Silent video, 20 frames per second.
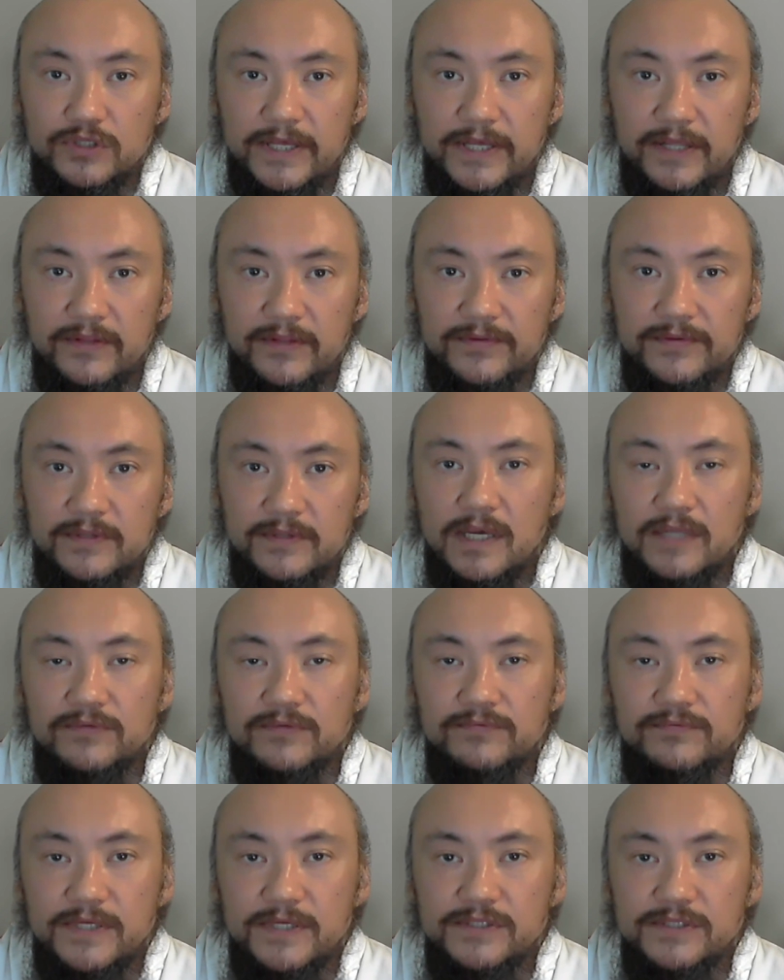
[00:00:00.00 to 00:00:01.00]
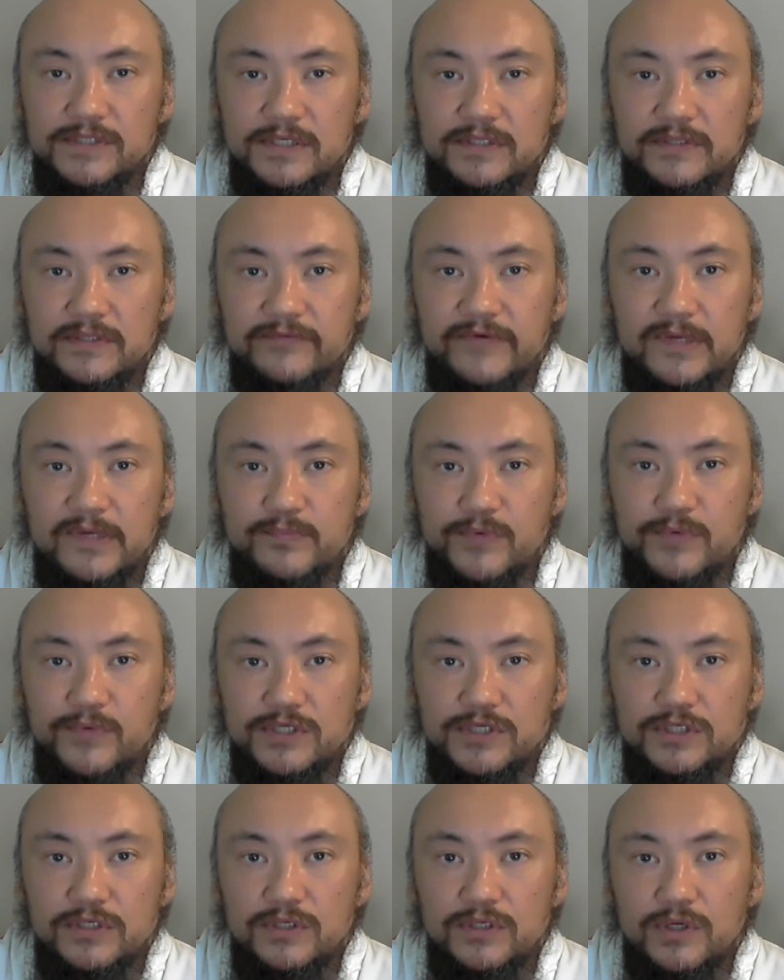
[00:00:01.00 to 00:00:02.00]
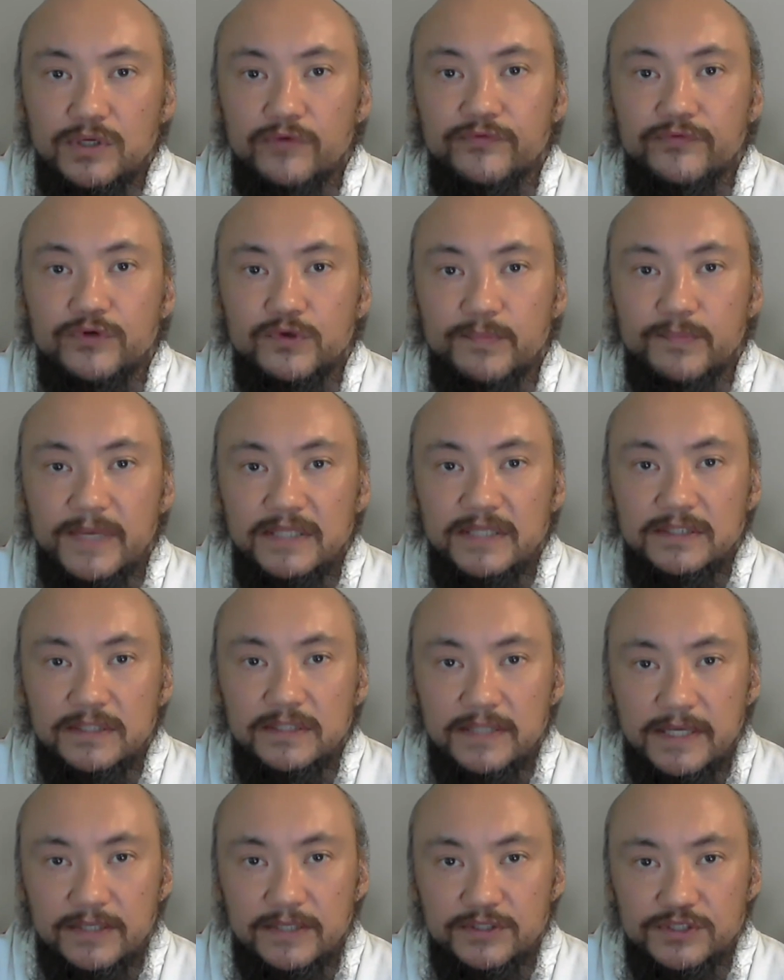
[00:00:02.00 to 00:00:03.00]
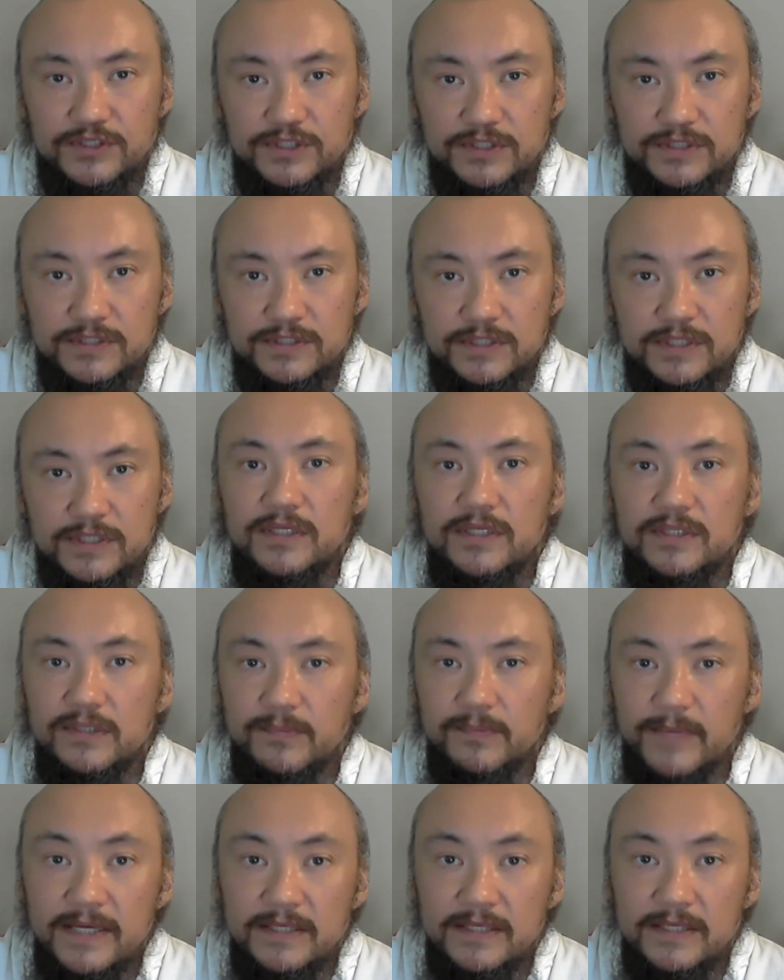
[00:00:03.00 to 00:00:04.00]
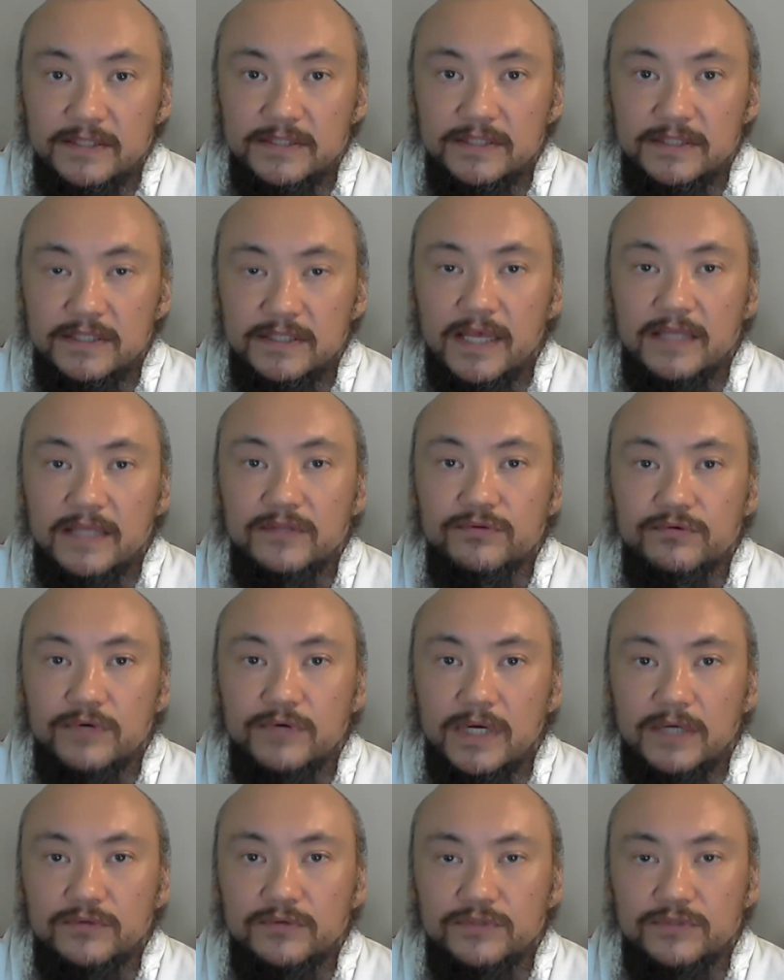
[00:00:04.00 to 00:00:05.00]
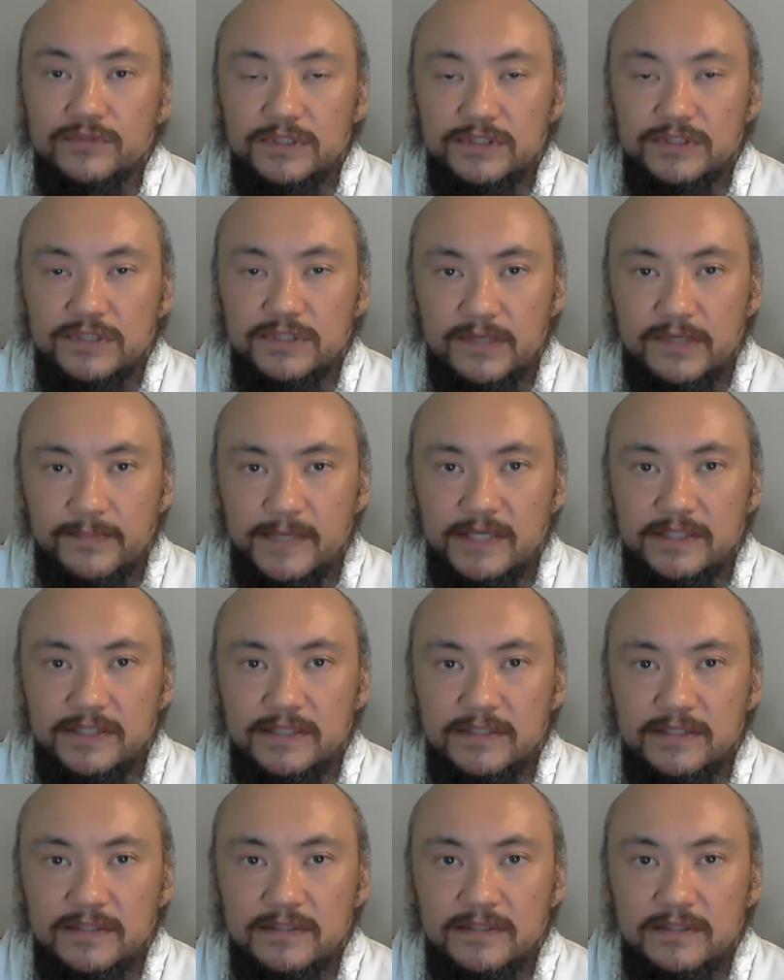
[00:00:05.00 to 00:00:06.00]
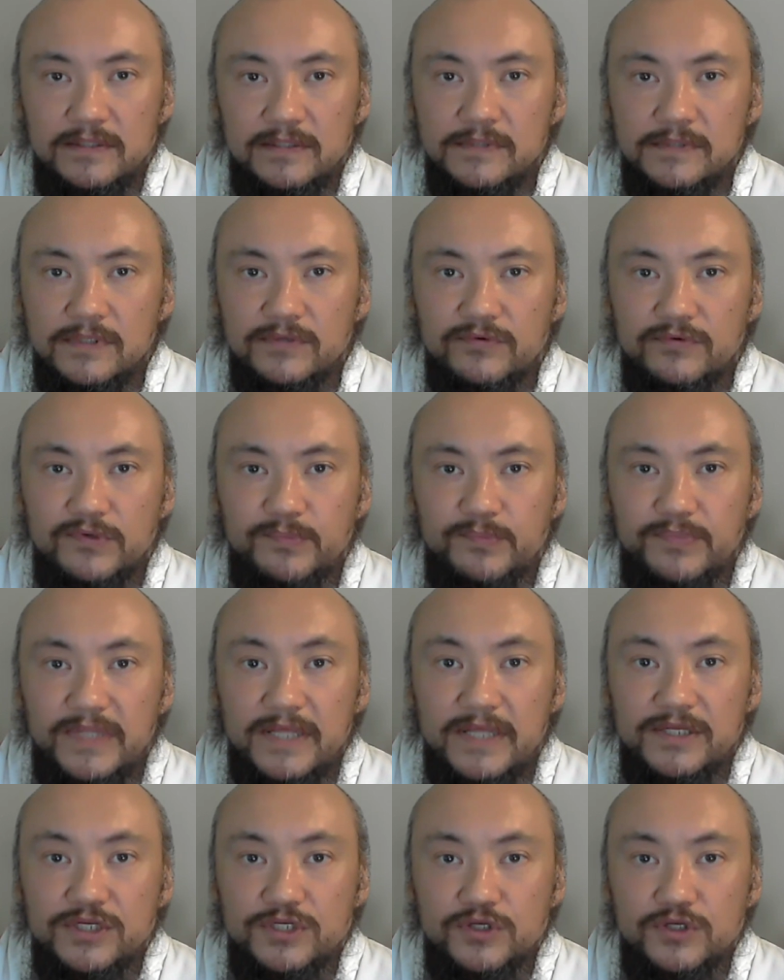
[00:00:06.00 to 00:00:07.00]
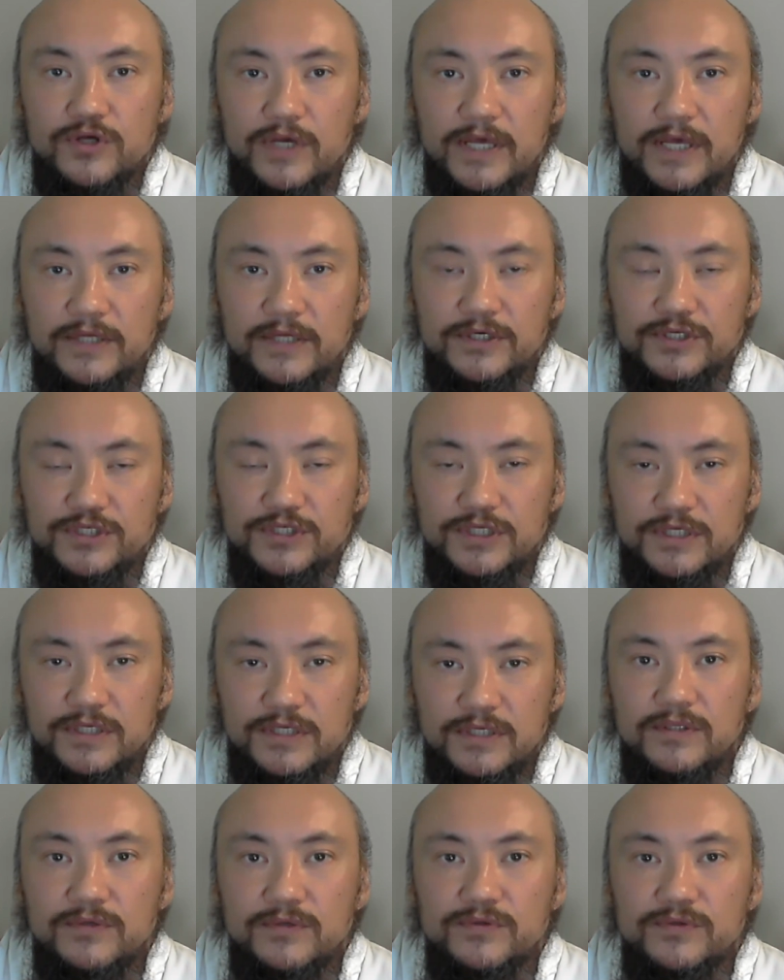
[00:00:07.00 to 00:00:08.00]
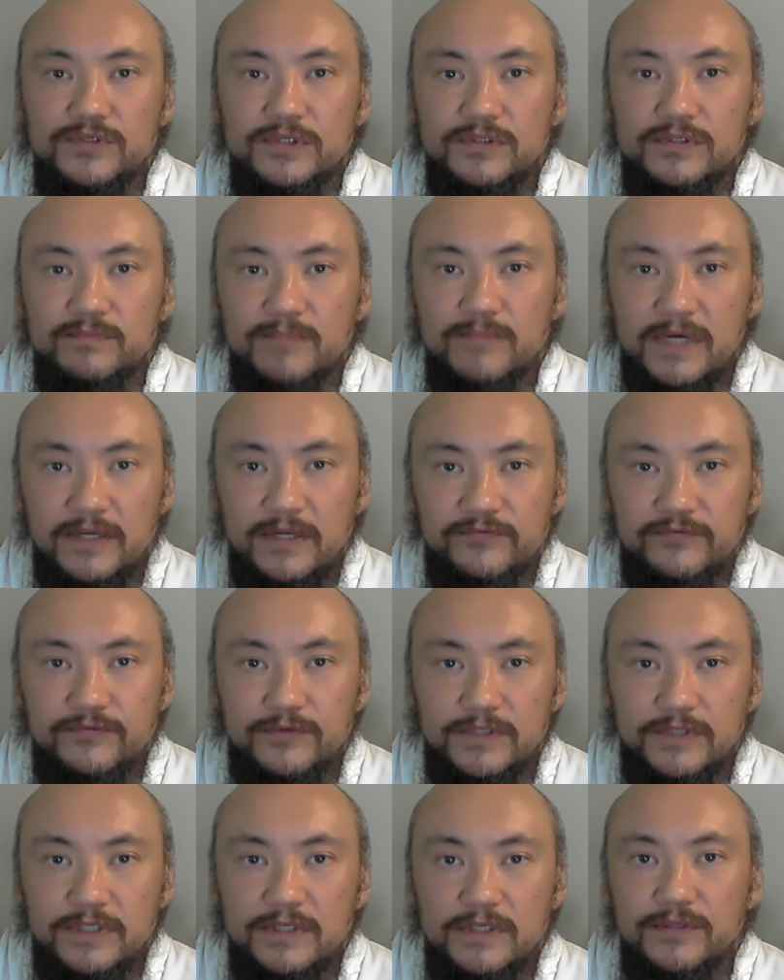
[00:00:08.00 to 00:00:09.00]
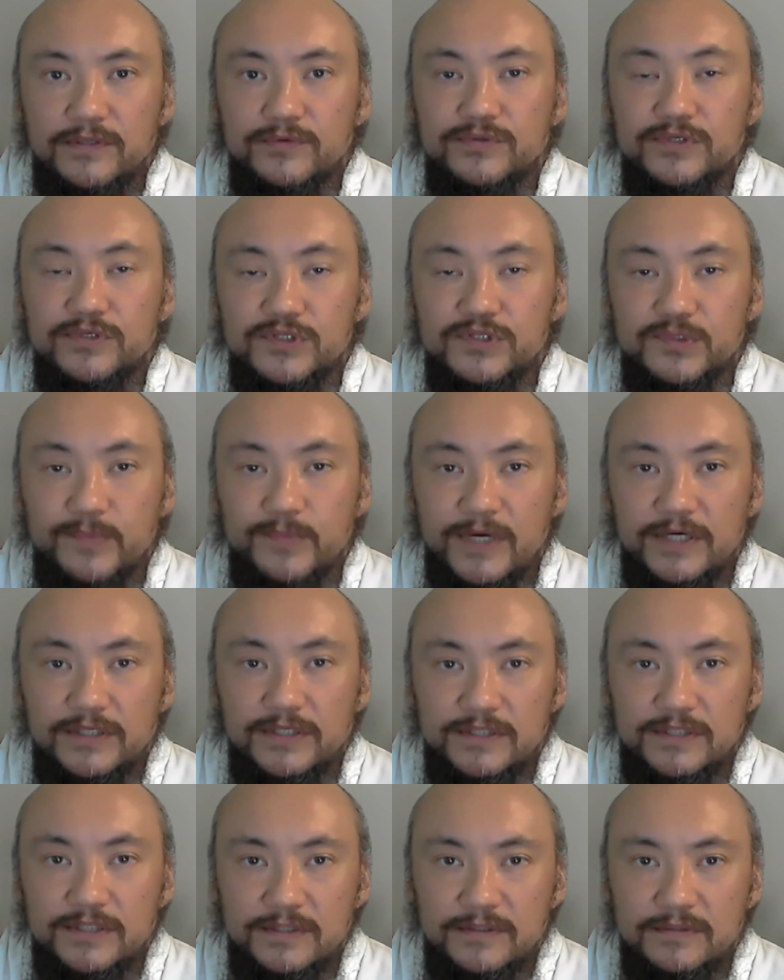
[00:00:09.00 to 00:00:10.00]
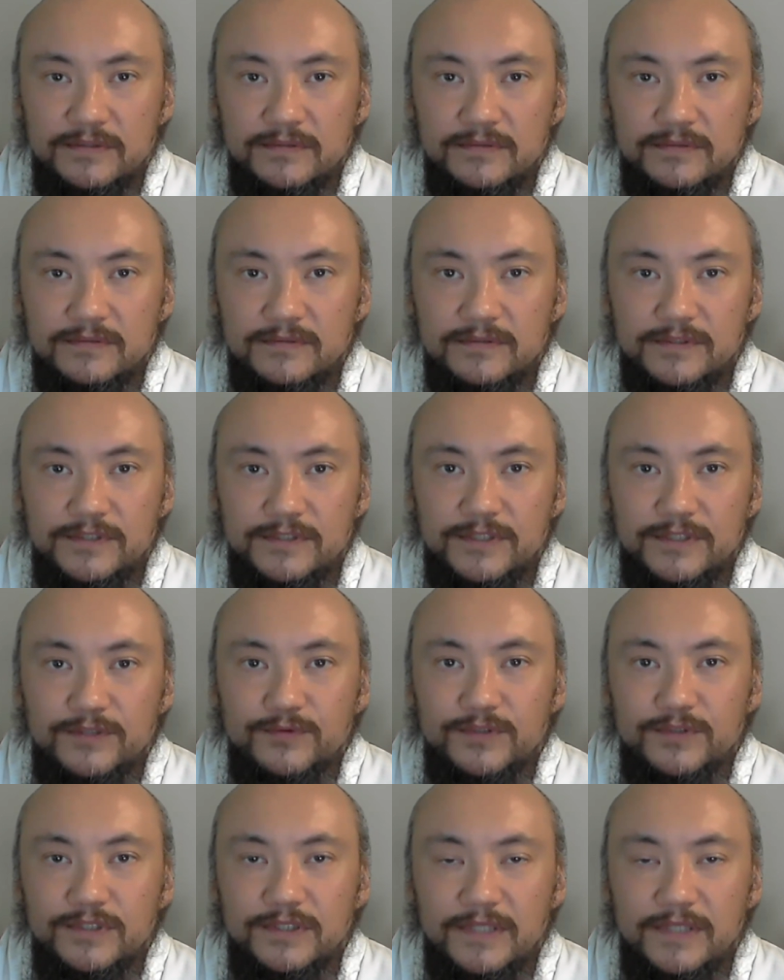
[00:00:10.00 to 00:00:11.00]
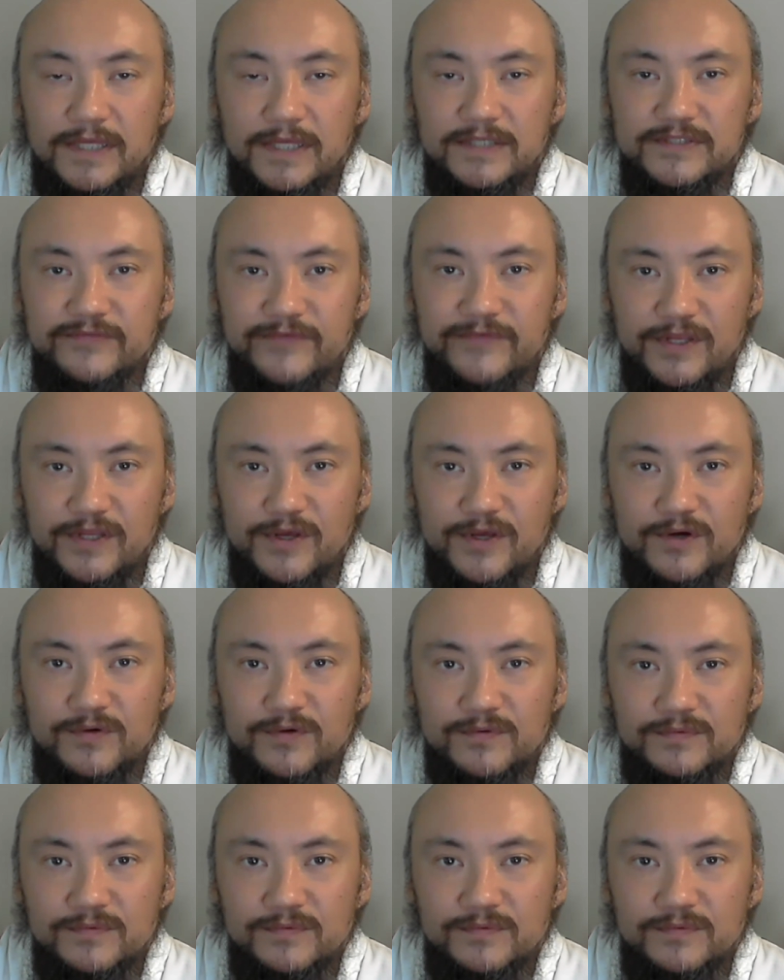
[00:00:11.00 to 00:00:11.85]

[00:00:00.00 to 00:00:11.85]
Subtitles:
health and raising the vibration of your mental energies in the mind and throughout the entire body. Replenish your energy. Use it mindfully. Use it smart. See you in the next video.